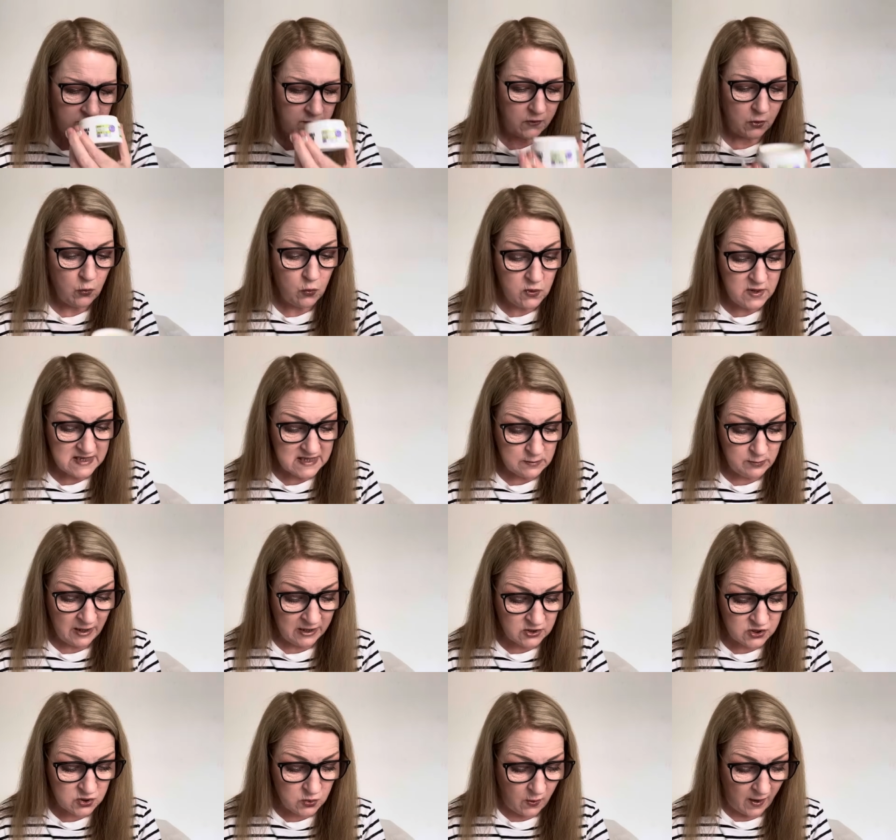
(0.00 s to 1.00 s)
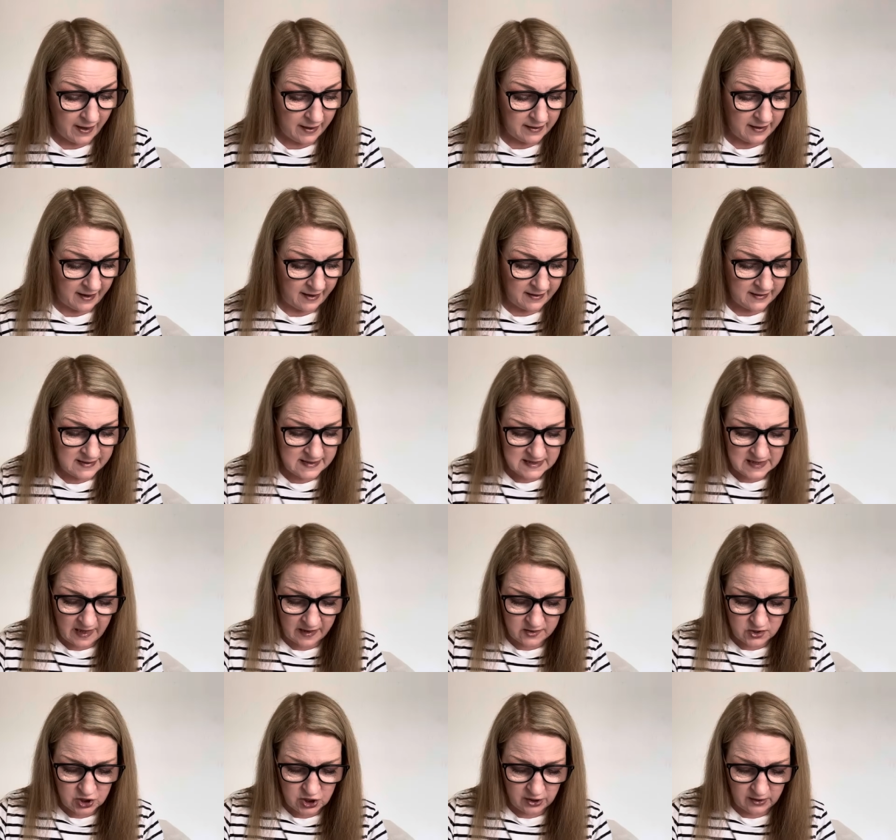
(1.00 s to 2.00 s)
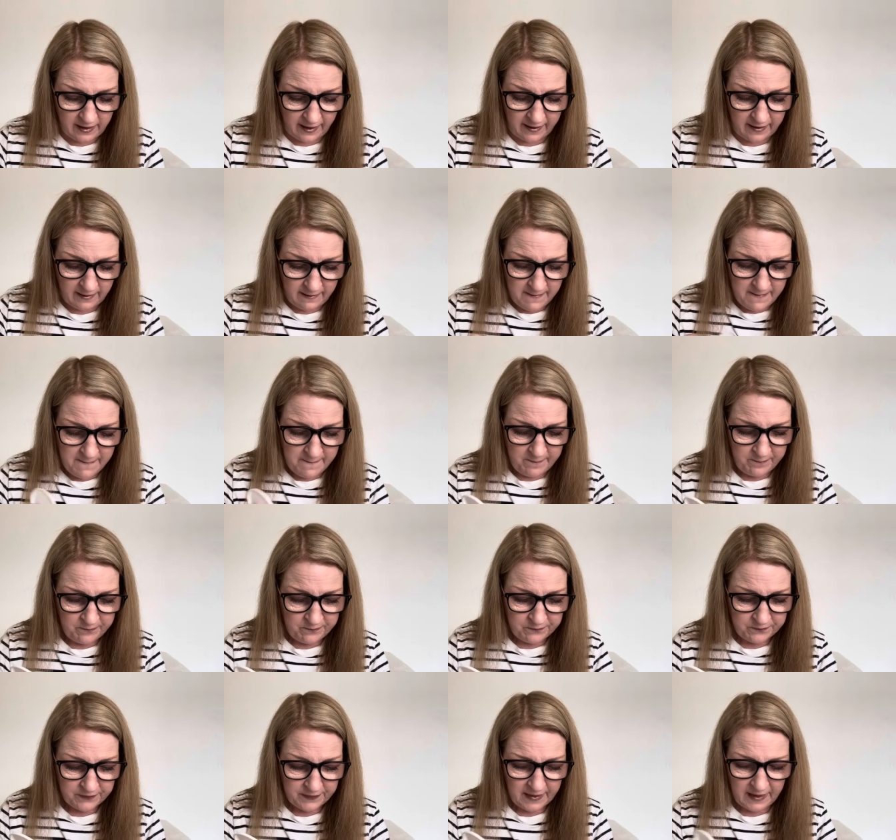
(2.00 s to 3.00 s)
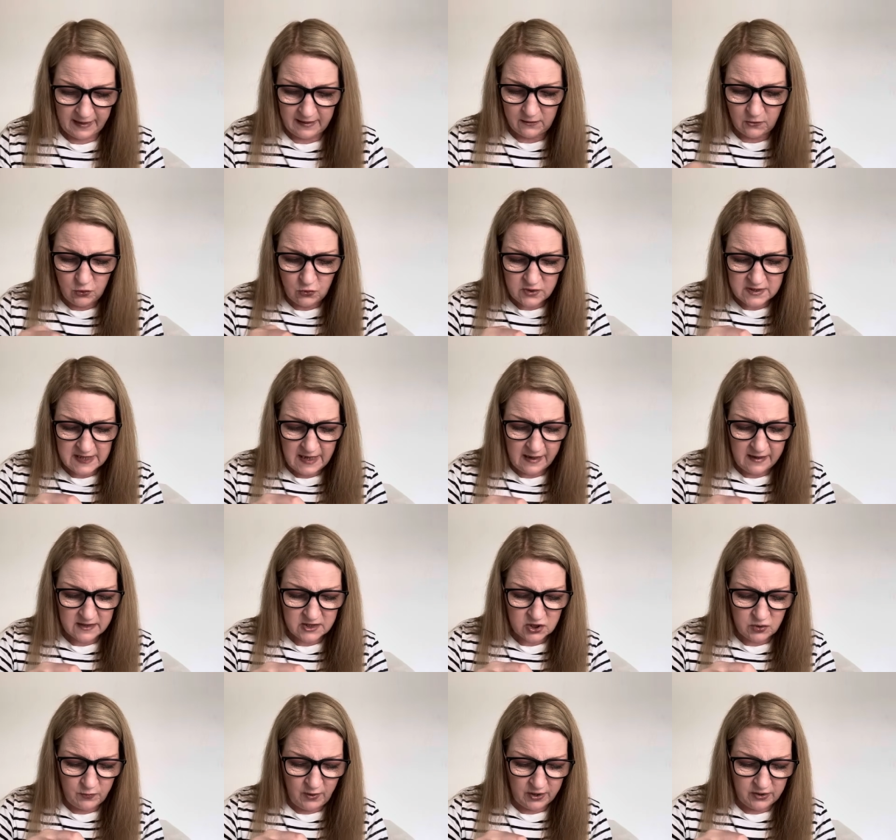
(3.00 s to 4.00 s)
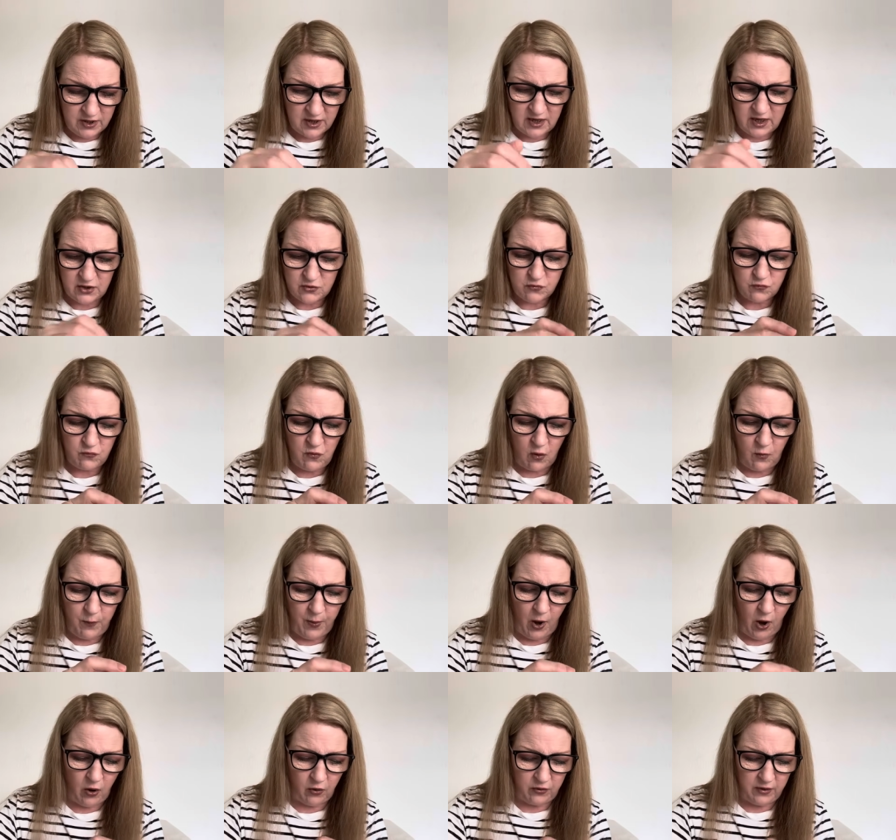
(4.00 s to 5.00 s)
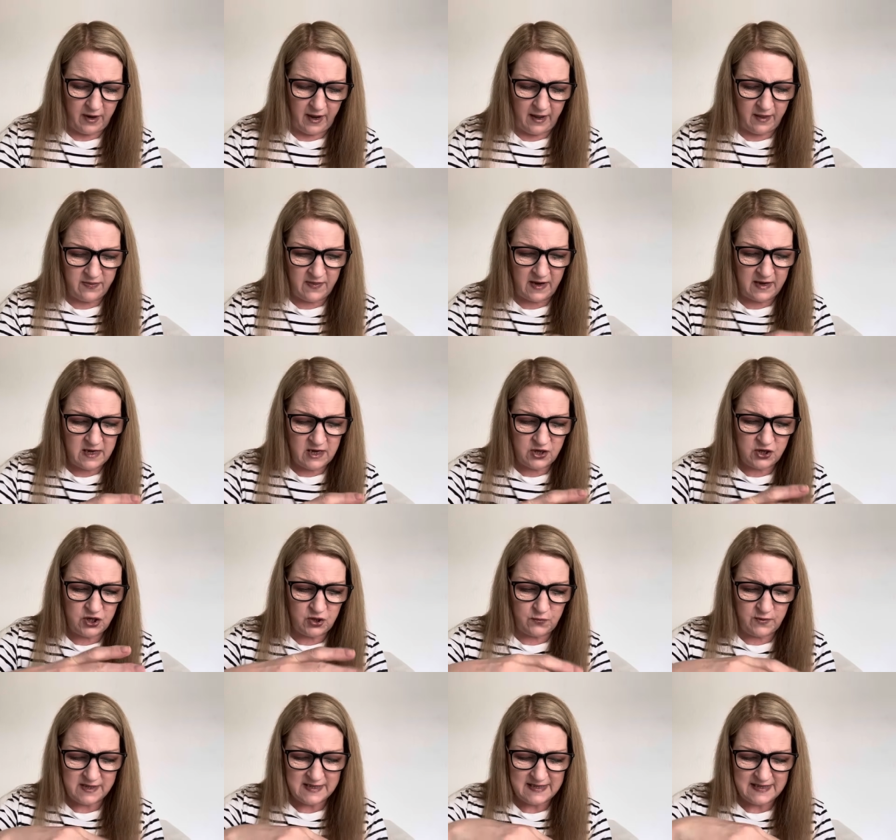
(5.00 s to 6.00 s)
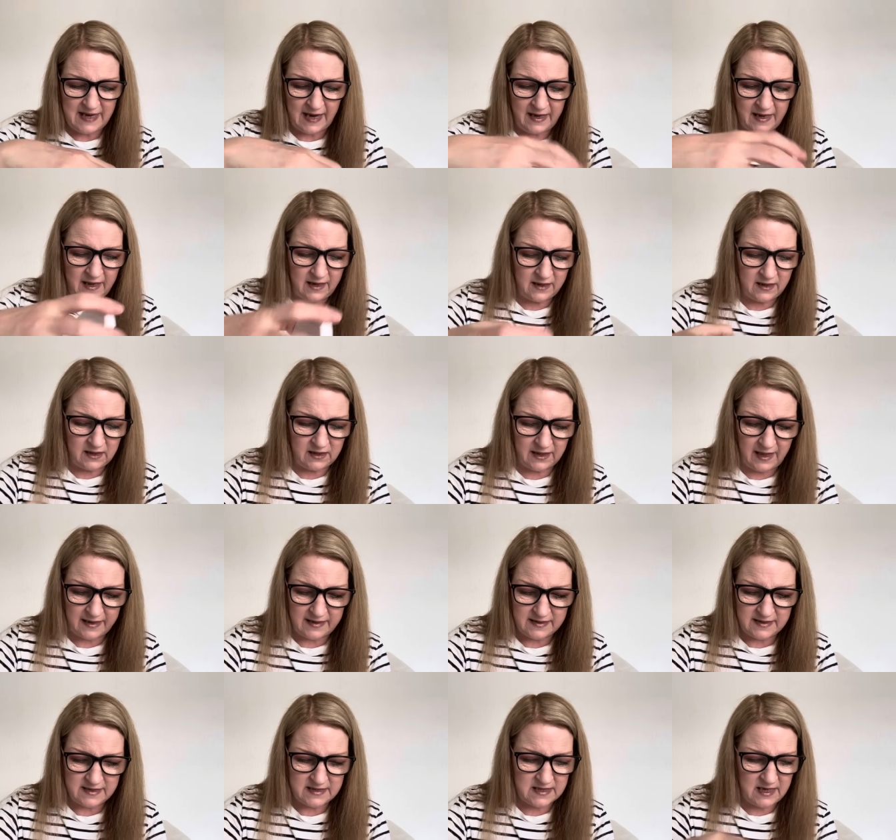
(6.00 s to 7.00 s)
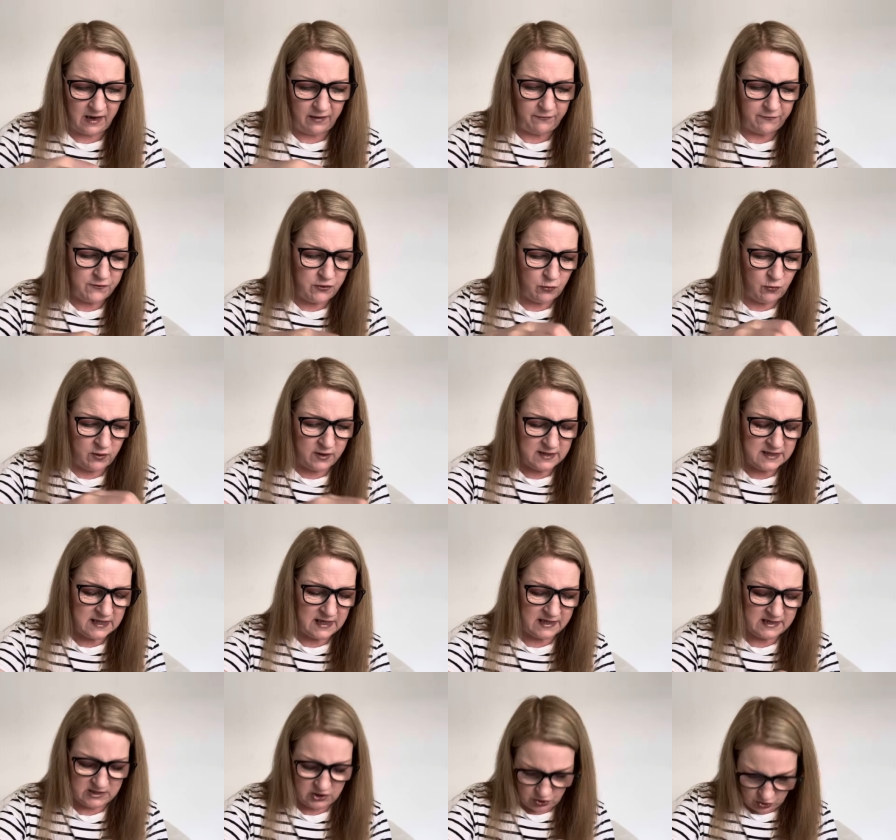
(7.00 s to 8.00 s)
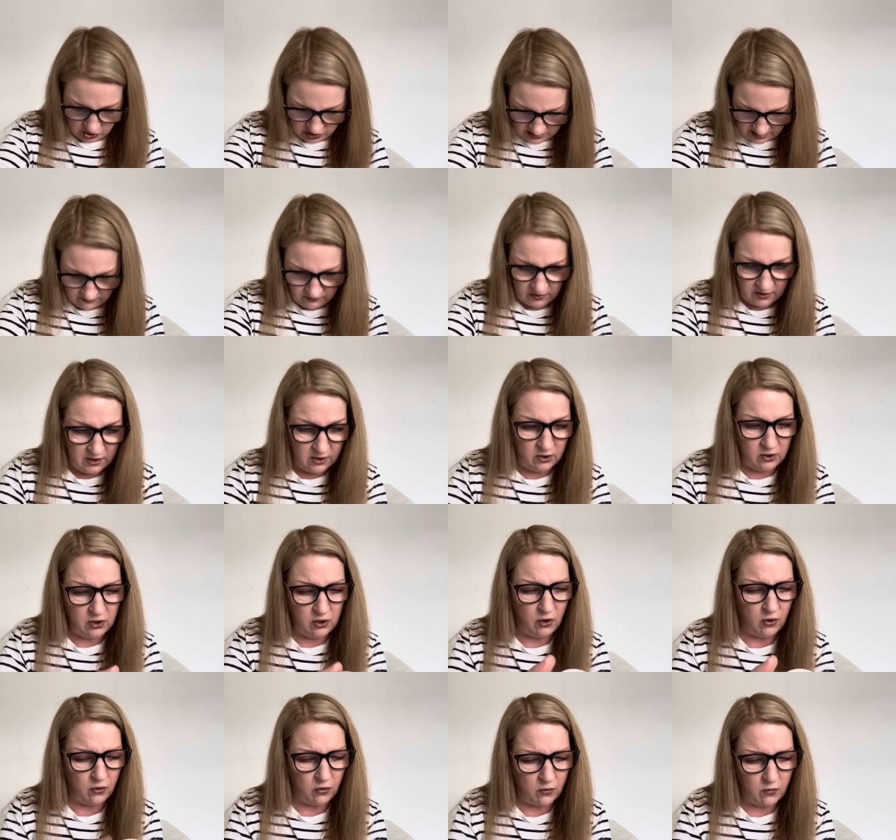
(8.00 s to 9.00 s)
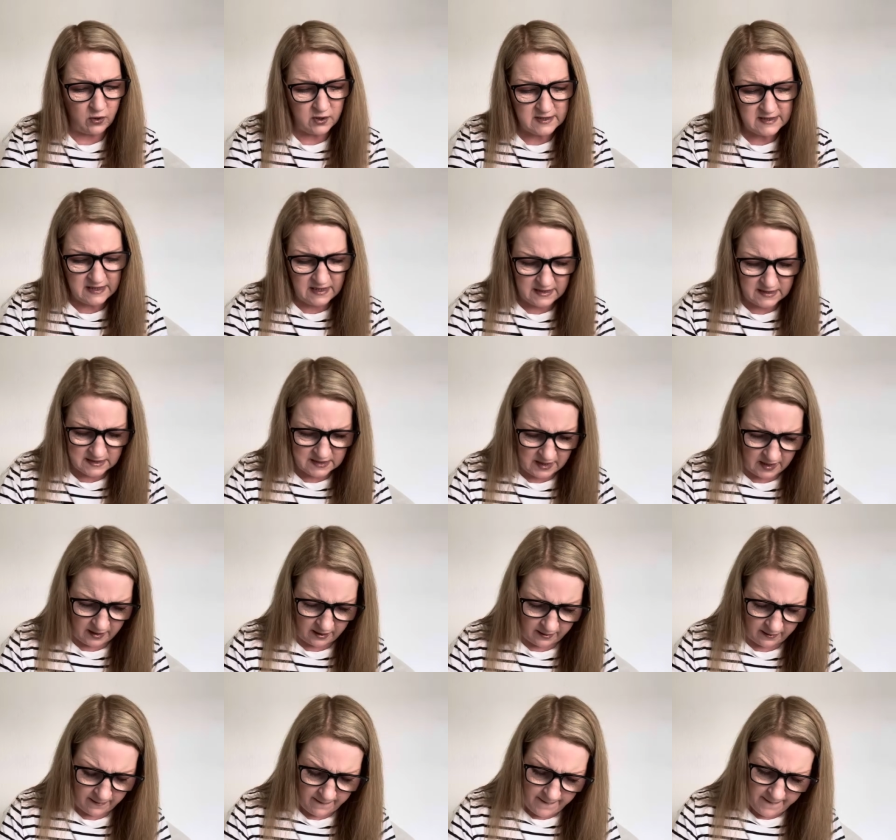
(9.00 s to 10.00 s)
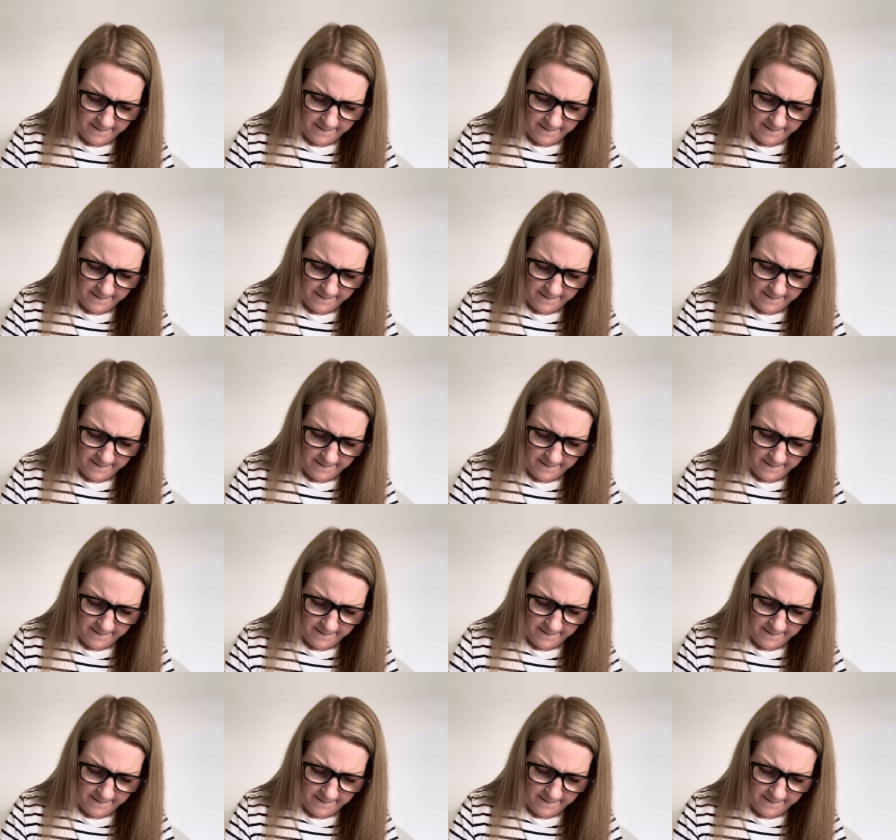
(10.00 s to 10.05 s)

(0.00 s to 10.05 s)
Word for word: Oh, it smells quite nice, actually. It looks like something that you'd rub on and then you do a second cleanse afterwards. Let's just have a little look. What's it say?